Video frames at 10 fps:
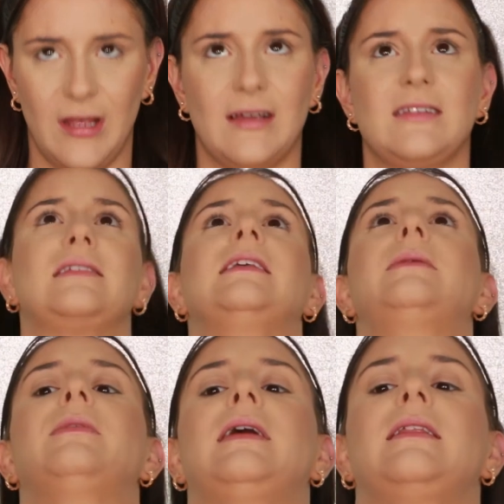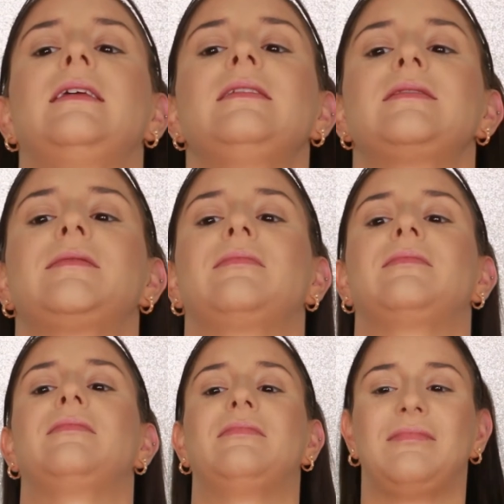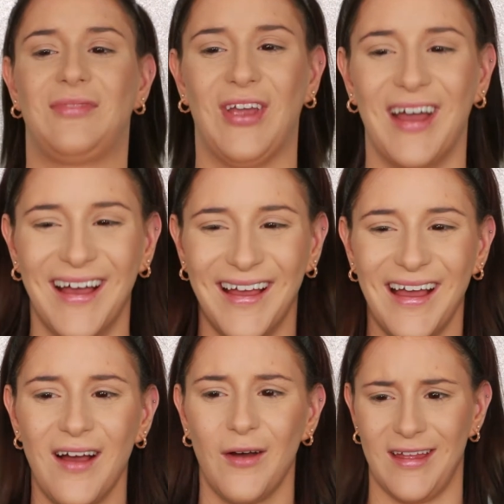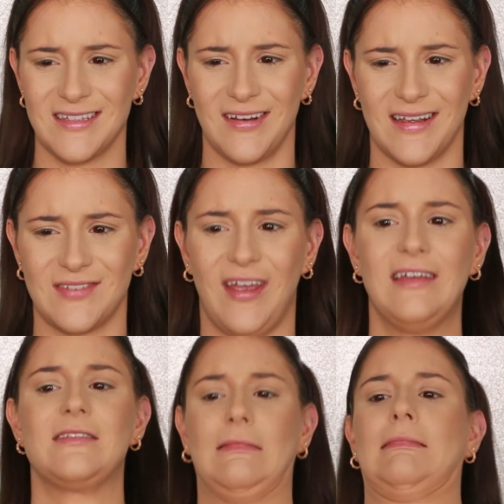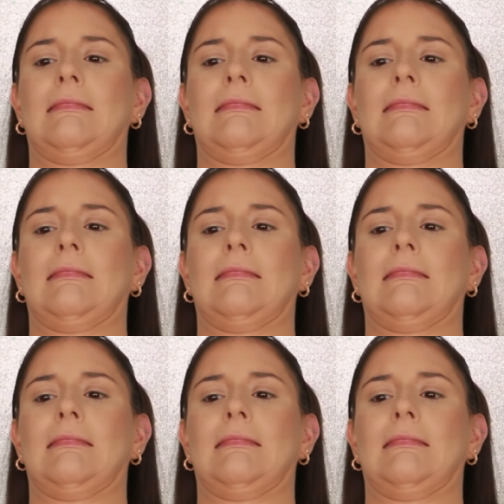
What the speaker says: like sleep like this? Well, that's a nice face.